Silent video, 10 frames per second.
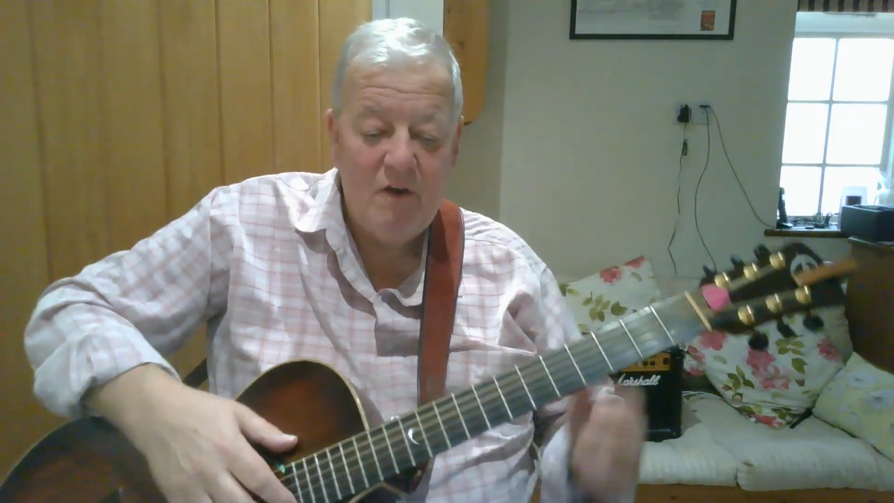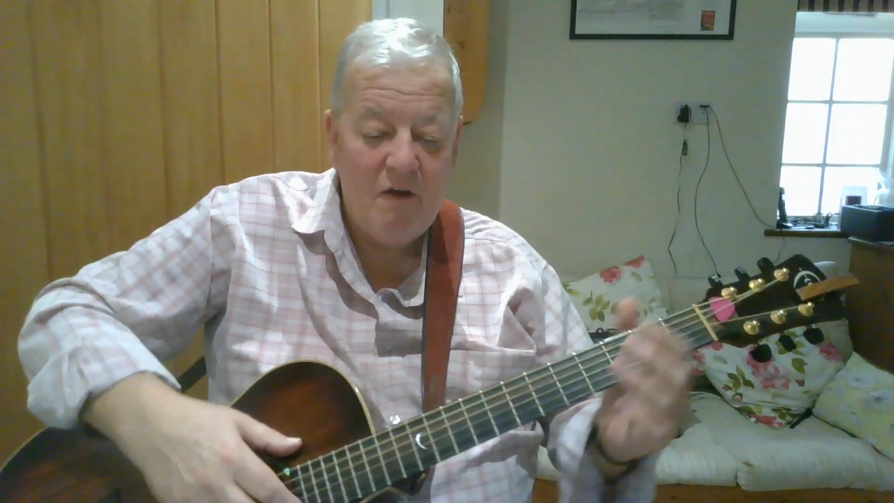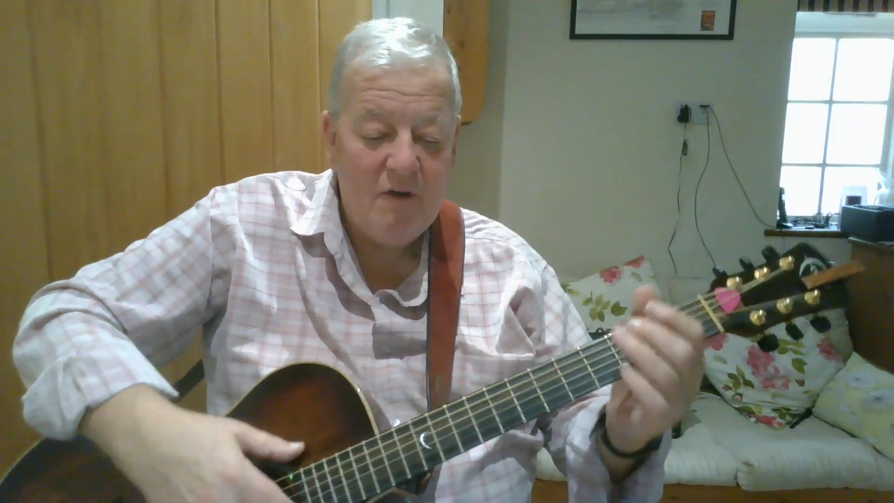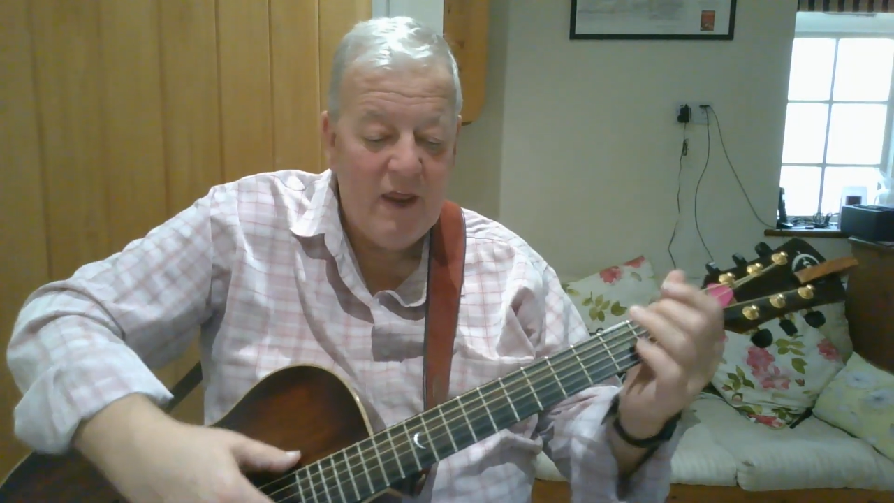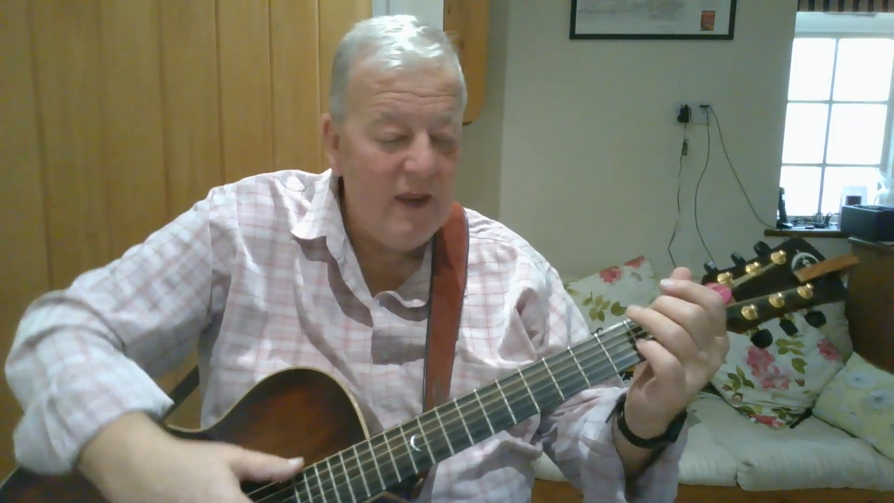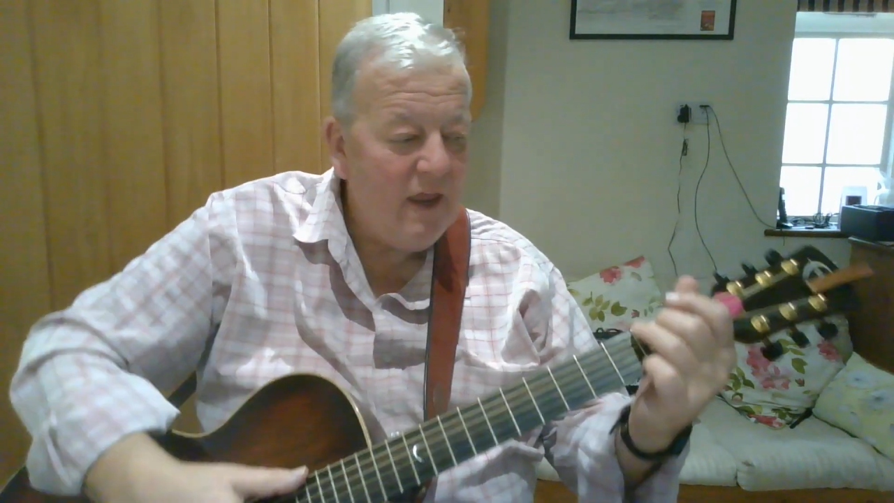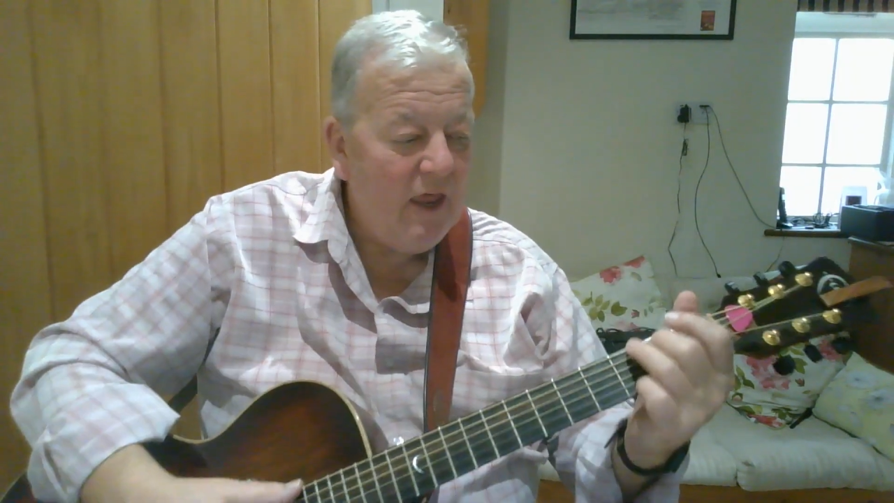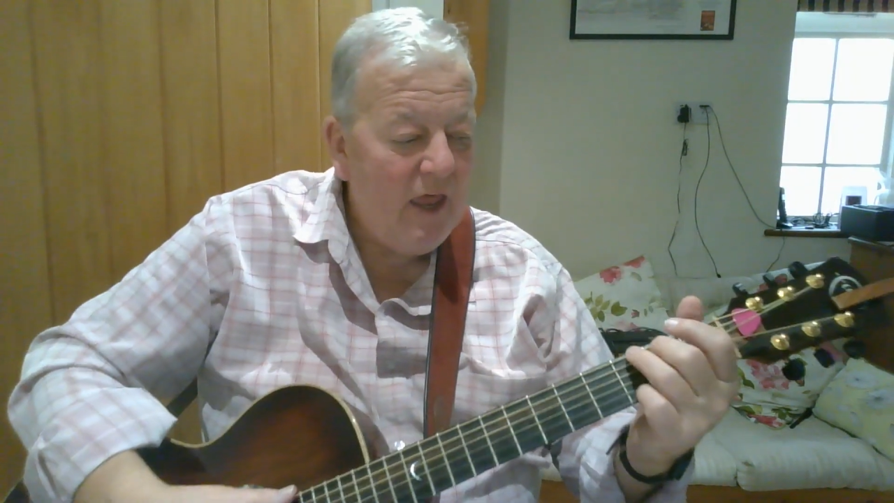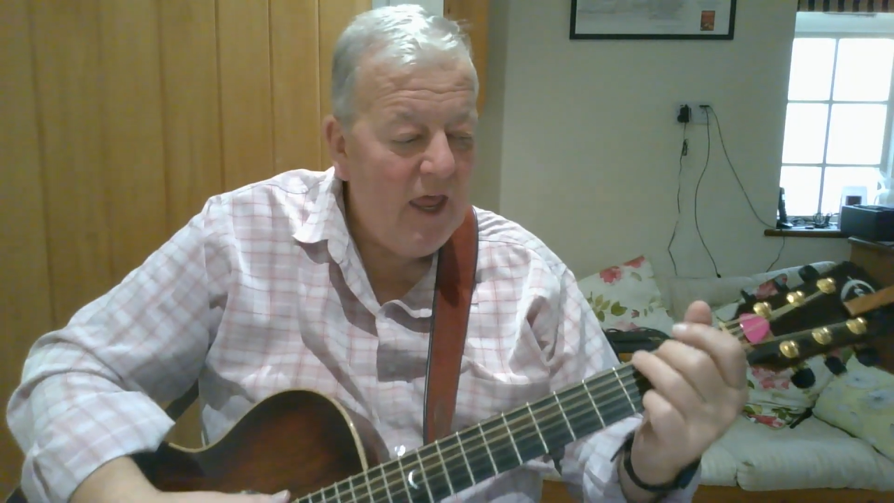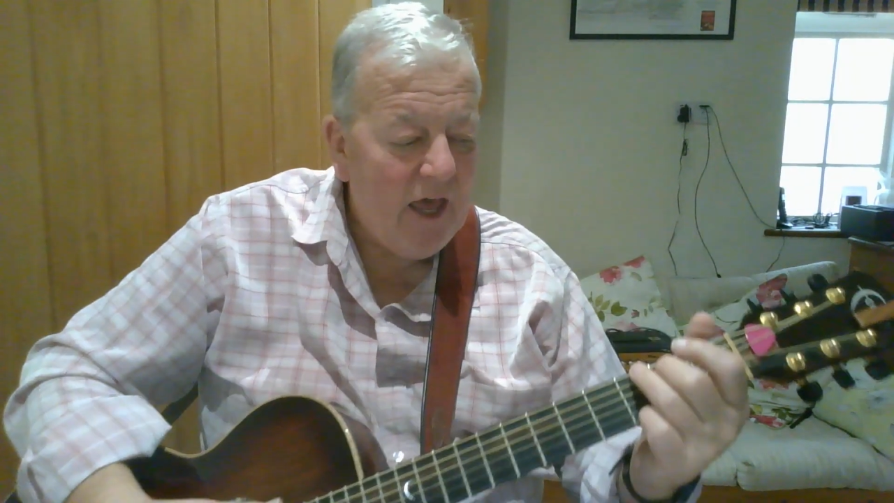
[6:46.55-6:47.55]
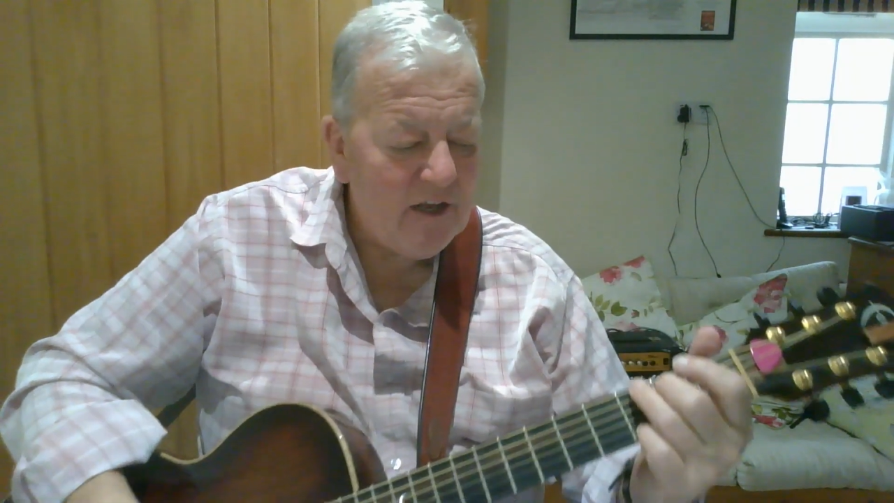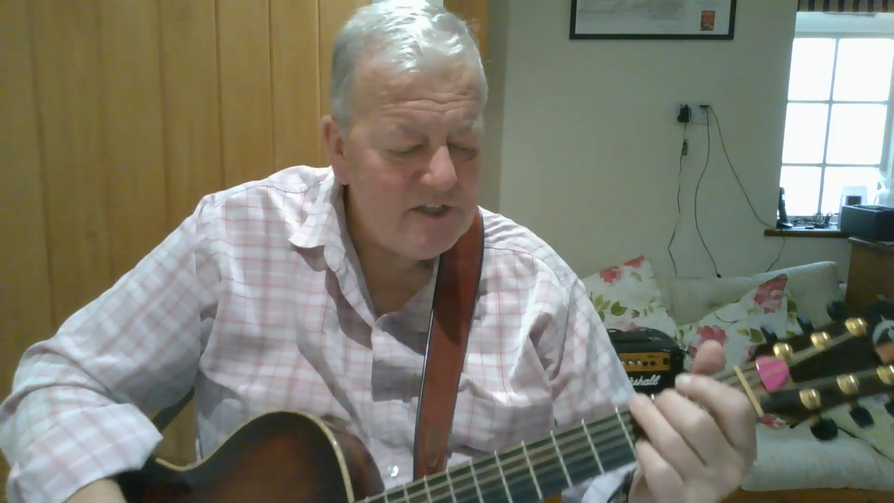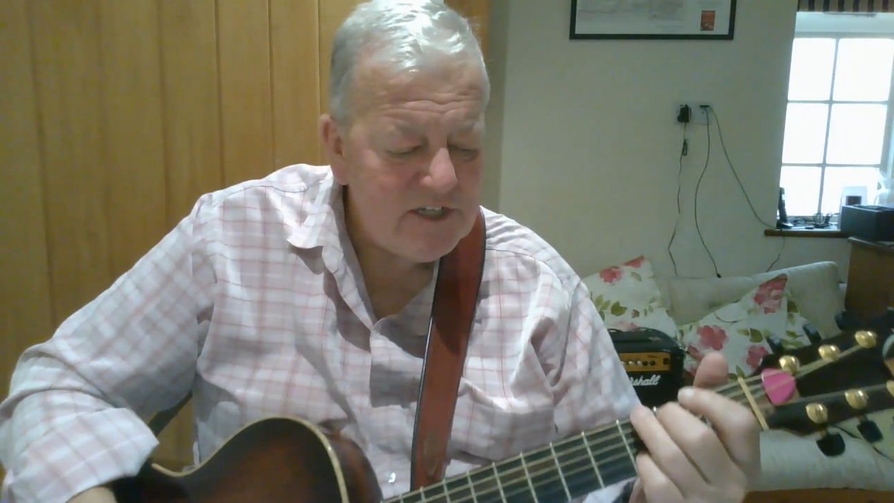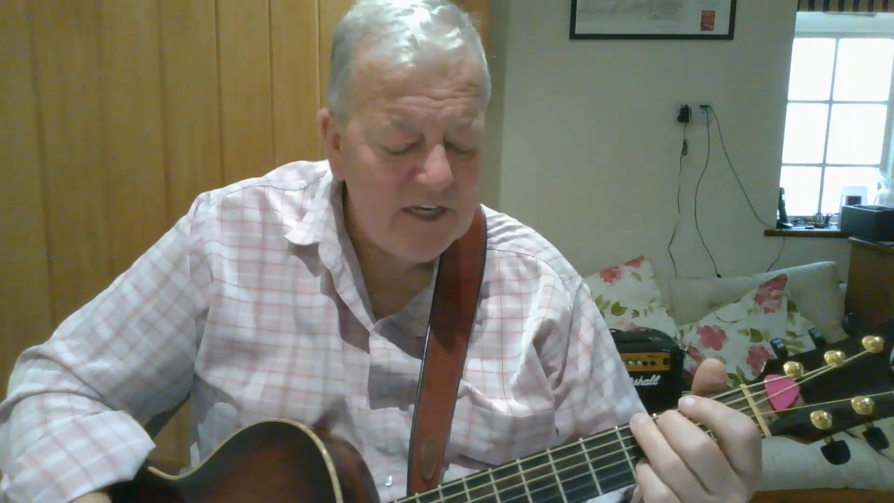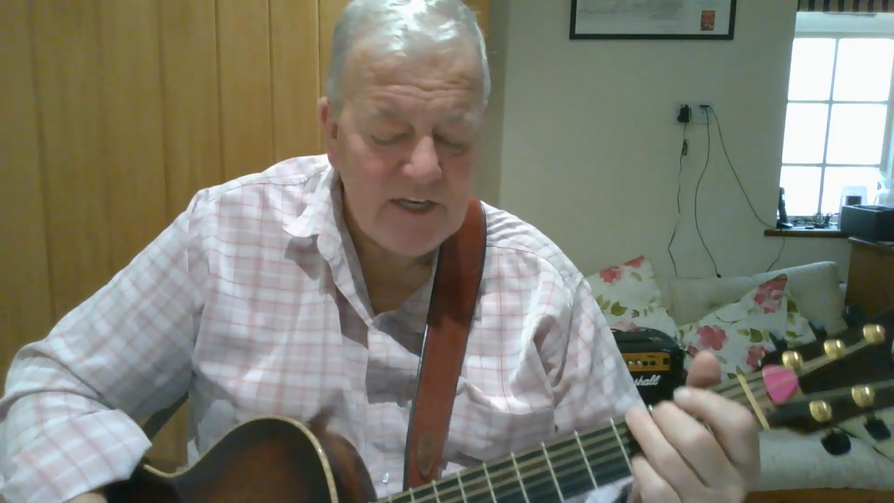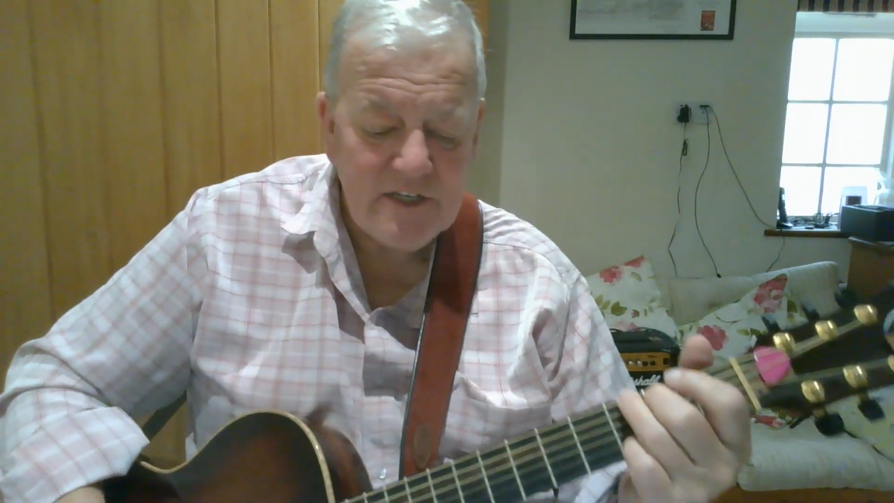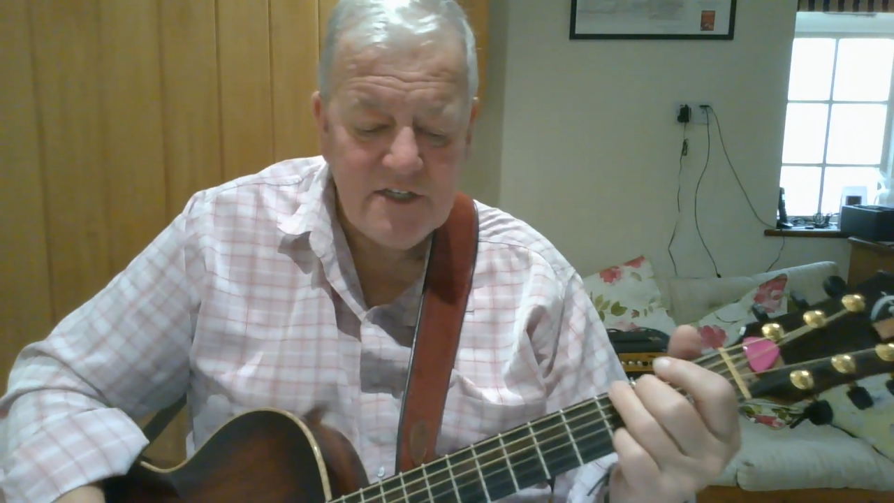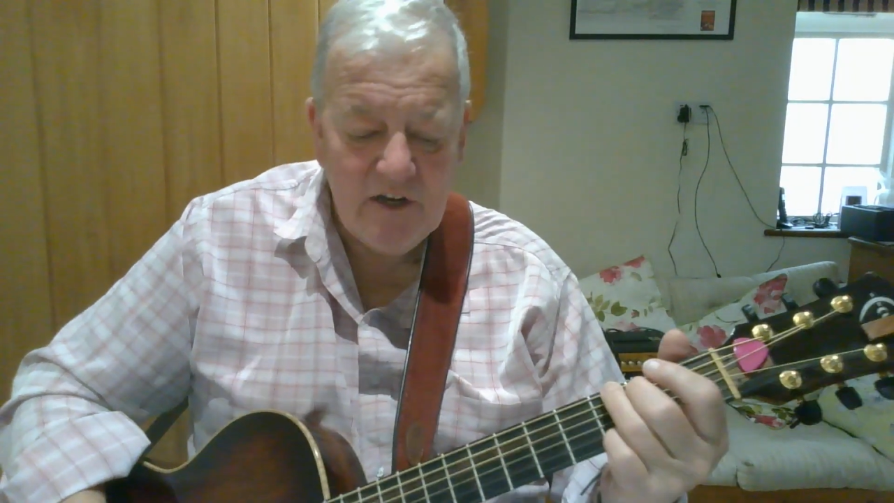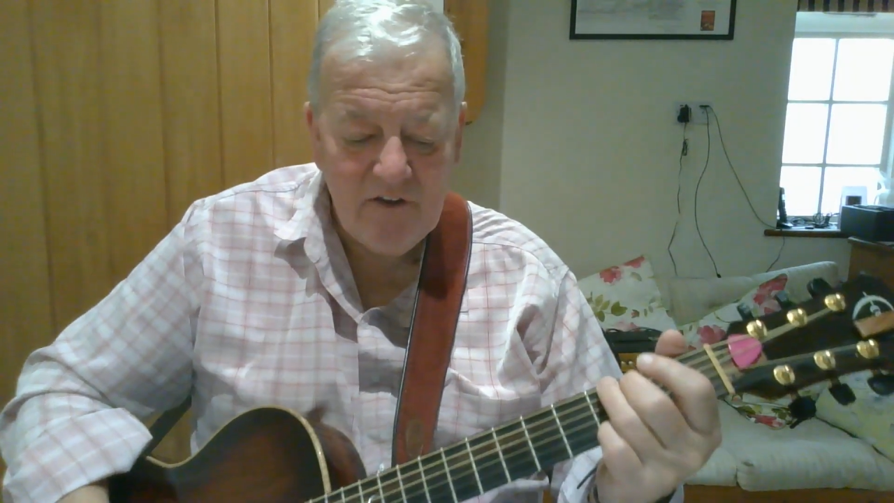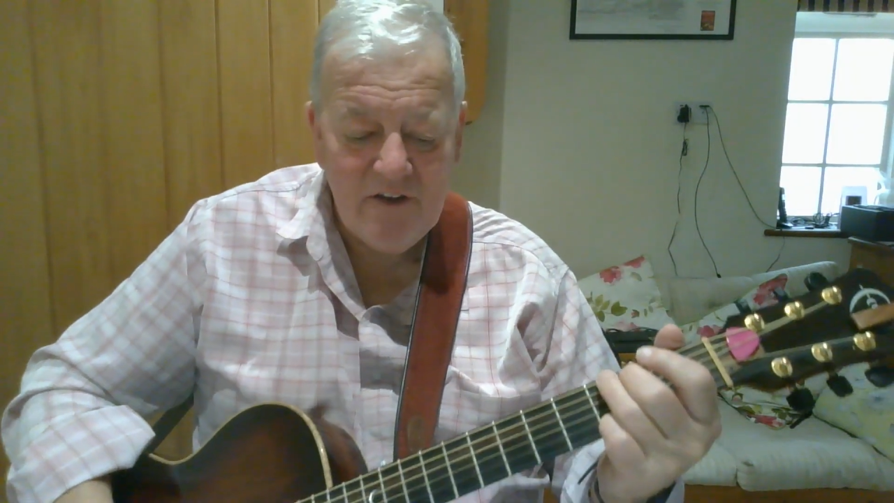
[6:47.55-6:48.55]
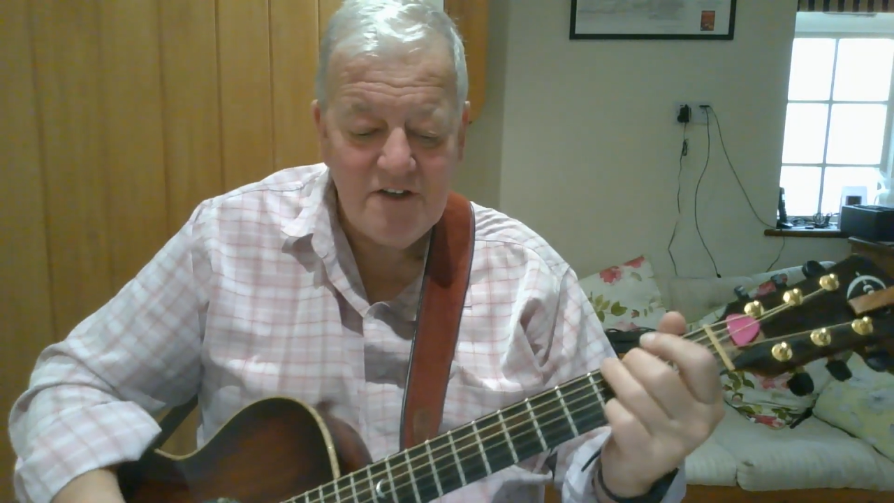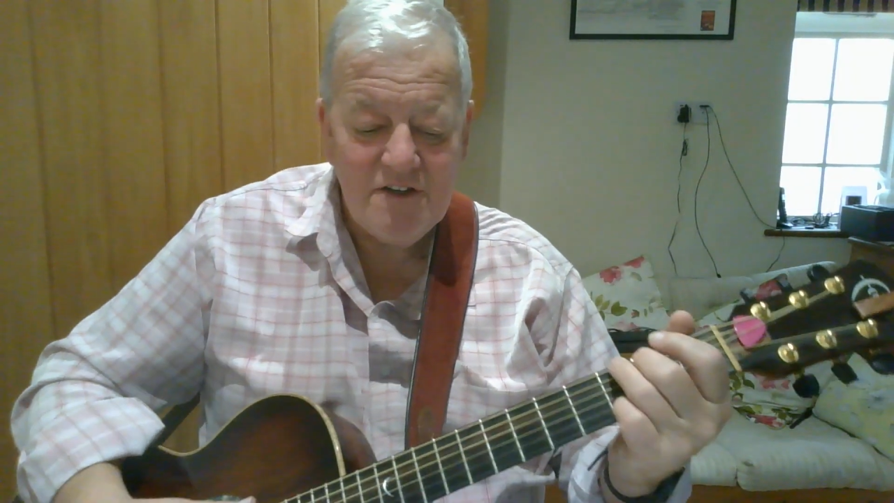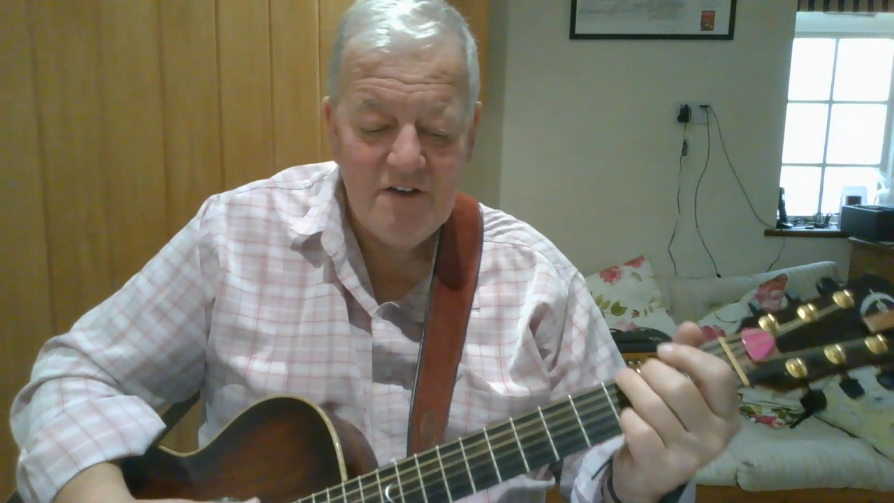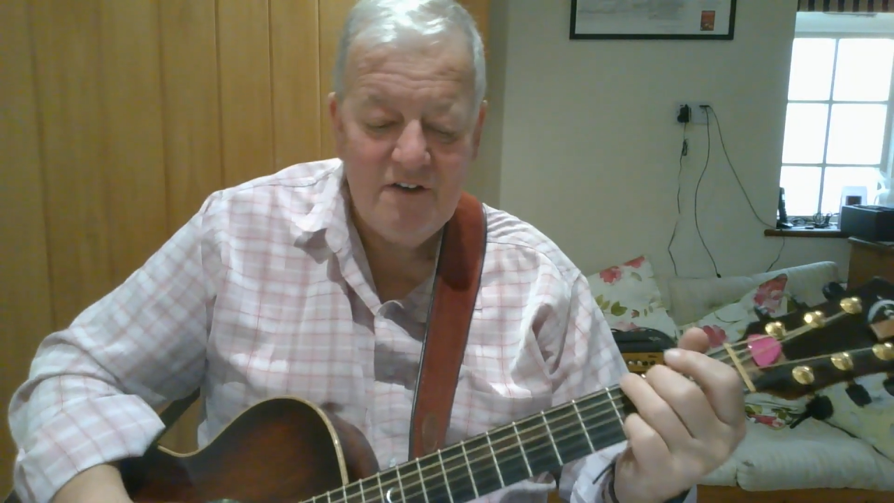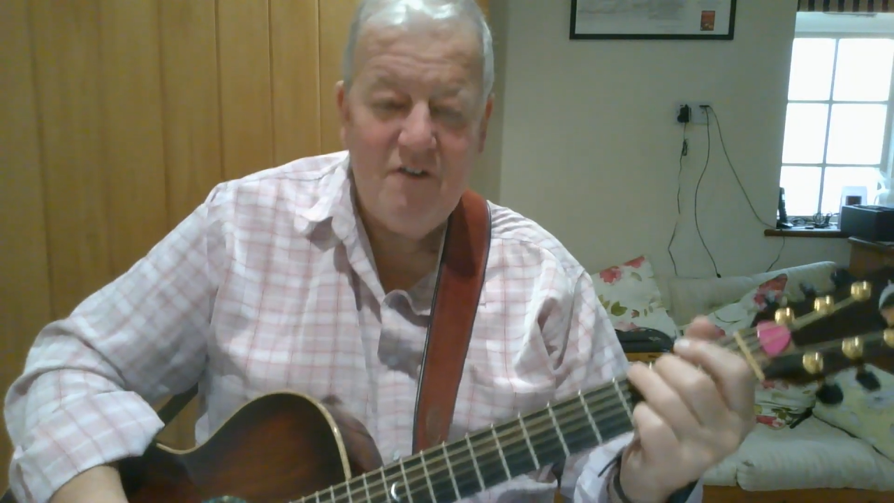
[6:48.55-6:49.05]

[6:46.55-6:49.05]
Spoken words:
Okay, and I'll sing it so that,